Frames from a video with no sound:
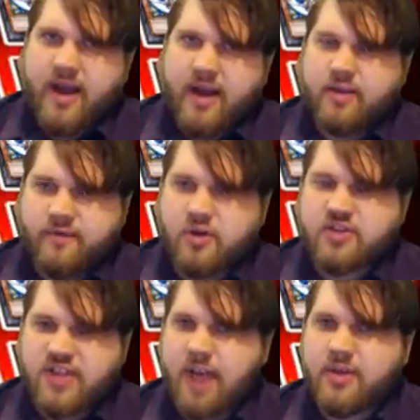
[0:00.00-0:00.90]
back the
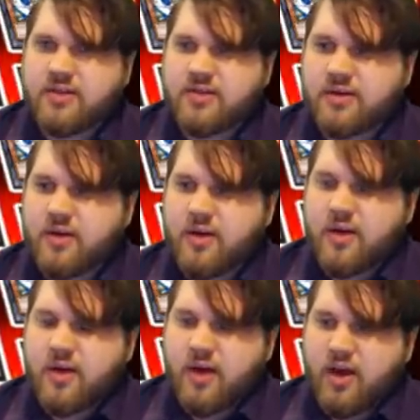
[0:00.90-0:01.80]
first diamond.
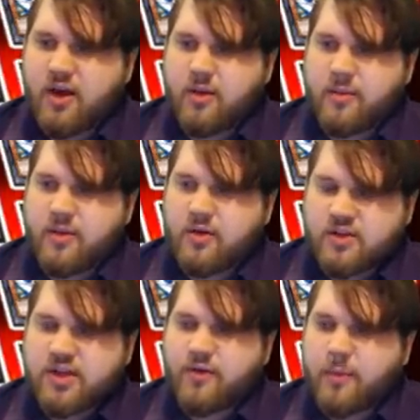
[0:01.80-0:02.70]
You
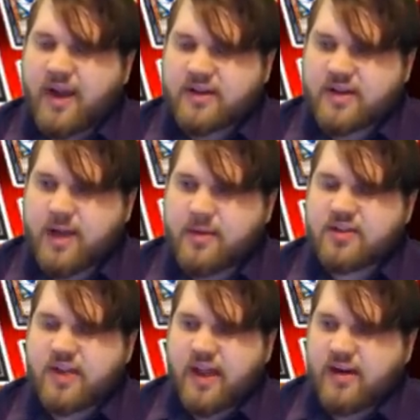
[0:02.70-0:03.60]
can shuffle back diamond